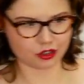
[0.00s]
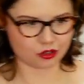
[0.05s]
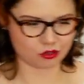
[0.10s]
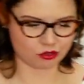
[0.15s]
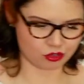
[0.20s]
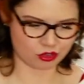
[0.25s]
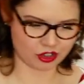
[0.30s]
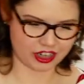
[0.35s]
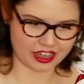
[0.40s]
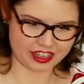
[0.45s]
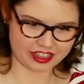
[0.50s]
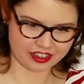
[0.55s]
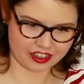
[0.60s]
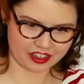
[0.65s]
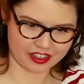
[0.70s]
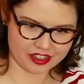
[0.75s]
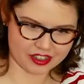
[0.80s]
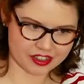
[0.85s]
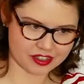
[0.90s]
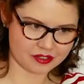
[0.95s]
really
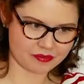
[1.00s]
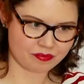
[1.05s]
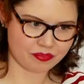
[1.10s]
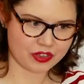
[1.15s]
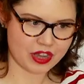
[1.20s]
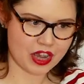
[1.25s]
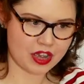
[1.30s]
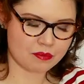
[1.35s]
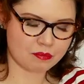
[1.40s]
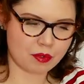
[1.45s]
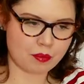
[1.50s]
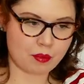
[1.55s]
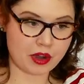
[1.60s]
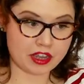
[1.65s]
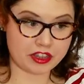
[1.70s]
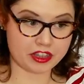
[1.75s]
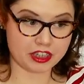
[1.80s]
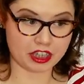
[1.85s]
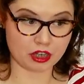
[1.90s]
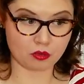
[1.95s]
nice. But my
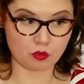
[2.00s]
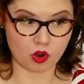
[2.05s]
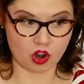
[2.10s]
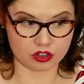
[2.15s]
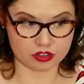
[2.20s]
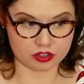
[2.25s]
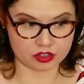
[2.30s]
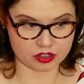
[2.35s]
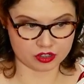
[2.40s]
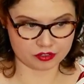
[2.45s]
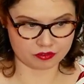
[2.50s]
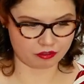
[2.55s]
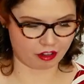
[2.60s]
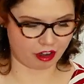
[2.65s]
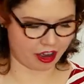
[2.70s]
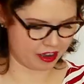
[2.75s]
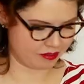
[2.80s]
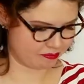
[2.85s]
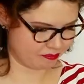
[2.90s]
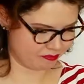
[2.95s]
thinking was, right,
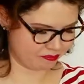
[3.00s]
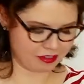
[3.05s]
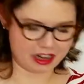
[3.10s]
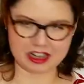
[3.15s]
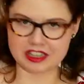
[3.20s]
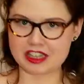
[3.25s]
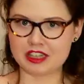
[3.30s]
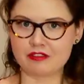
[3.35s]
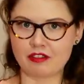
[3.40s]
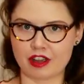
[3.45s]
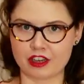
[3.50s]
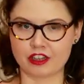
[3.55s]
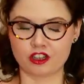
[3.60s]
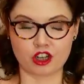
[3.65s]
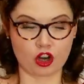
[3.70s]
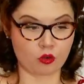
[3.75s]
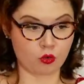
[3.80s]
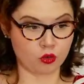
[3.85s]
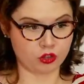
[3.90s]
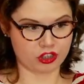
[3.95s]
let's see if I can
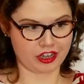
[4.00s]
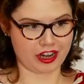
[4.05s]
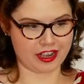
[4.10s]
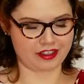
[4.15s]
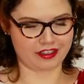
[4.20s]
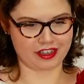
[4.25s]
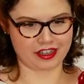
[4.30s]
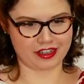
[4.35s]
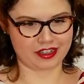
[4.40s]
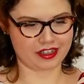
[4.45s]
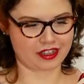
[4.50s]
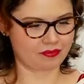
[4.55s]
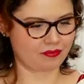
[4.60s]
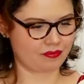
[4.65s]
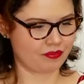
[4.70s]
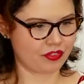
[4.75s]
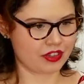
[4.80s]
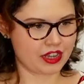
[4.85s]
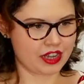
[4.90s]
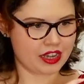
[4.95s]
coordinate this,
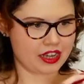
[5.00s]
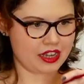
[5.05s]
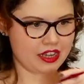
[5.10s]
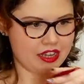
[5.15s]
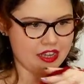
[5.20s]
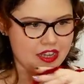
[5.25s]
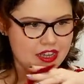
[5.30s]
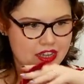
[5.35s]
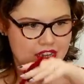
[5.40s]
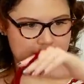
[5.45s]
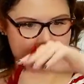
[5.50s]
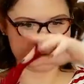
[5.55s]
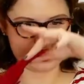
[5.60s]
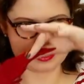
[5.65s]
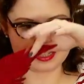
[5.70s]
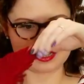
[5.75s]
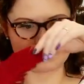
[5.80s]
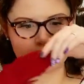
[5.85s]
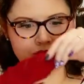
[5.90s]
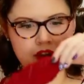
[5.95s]

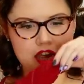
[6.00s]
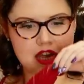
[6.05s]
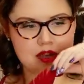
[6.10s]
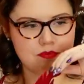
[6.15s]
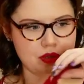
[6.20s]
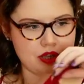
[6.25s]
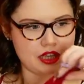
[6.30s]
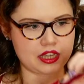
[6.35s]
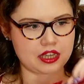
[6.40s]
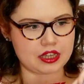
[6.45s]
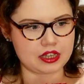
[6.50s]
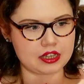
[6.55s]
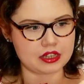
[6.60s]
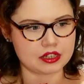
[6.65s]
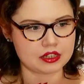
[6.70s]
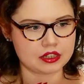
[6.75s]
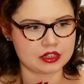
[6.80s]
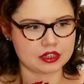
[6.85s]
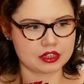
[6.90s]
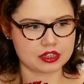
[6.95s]
is maybe
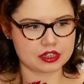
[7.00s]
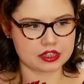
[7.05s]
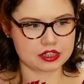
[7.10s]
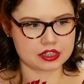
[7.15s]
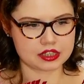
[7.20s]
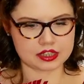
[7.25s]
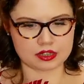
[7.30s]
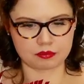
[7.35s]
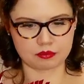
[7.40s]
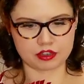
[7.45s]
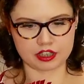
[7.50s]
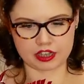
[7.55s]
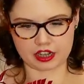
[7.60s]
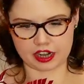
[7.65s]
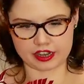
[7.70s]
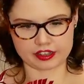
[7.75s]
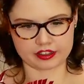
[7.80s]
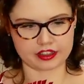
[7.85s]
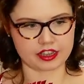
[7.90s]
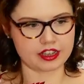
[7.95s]
something
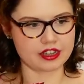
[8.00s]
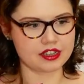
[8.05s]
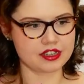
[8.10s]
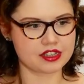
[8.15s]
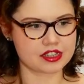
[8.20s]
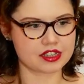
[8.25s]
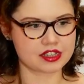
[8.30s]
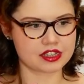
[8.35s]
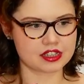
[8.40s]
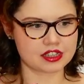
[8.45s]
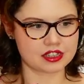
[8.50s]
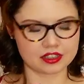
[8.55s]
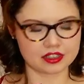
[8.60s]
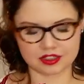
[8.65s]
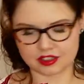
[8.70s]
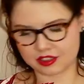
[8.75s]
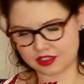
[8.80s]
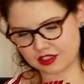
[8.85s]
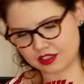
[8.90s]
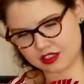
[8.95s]
like this,
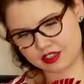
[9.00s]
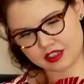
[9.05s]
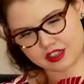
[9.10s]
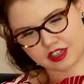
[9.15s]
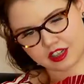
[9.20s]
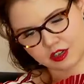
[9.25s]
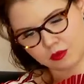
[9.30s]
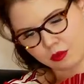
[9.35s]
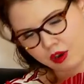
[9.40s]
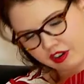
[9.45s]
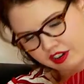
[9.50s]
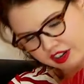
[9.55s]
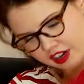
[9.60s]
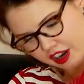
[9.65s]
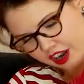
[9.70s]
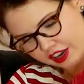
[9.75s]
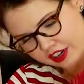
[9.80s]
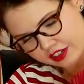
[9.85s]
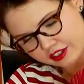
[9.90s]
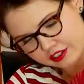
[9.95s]
where it
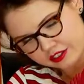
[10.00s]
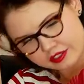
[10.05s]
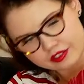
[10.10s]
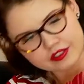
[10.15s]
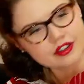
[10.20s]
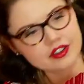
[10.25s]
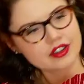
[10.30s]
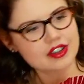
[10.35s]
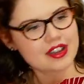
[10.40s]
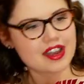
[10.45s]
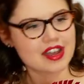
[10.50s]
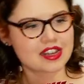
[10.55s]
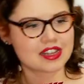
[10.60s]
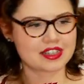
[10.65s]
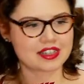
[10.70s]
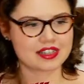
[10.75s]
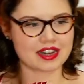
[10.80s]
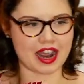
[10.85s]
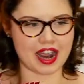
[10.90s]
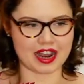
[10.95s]
kind of
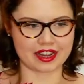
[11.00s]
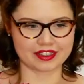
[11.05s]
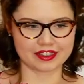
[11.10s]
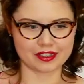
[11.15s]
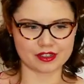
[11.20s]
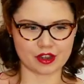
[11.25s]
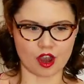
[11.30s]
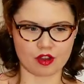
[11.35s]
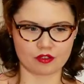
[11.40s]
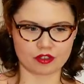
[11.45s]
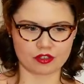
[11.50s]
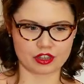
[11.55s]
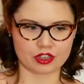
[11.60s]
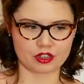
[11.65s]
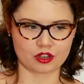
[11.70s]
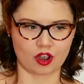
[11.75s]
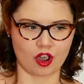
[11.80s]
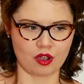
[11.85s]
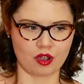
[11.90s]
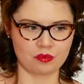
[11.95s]
stands over the
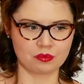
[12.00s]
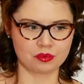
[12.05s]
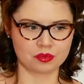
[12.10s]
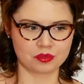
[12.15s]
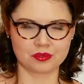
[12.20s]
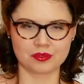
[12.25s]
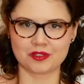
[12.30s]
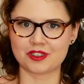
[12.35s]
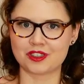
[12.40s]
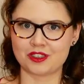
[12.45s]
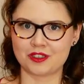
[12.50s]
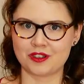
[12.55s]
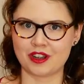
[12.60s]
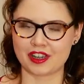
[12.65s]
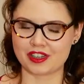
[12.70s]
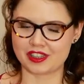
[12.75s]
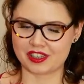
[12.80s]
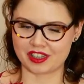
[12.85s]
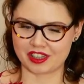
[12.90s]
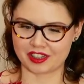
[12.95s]
top. What do you
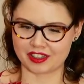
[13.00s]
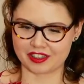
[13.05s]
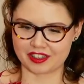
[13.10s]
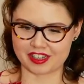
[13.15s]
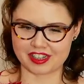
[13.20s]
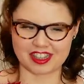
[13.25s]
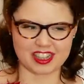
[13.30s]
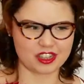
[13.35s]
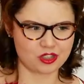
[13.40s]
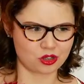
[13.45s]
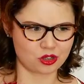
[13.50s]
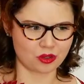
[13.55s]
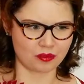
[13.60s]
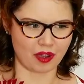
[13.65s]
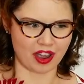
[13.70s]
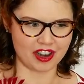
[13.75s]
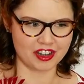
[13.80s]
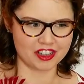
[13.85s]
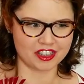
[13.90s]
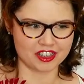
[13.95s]
guys think? Is this too
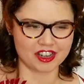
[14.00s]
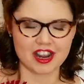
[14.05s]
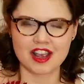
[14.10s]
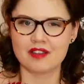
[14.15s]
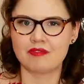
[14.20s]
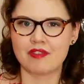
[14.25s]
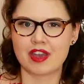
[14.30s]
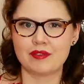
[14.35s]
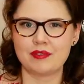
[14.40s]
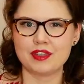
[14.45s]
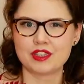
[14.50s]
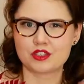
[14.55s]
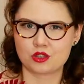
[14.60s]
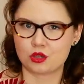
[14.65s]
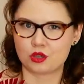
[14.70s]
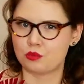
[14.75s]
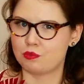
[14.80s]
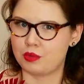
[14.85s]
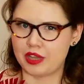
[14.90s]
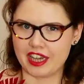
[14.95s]
much? Maybe it's too
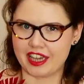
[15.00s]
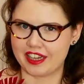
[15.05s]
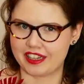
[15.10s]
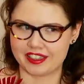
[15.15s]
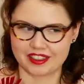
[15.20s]
big.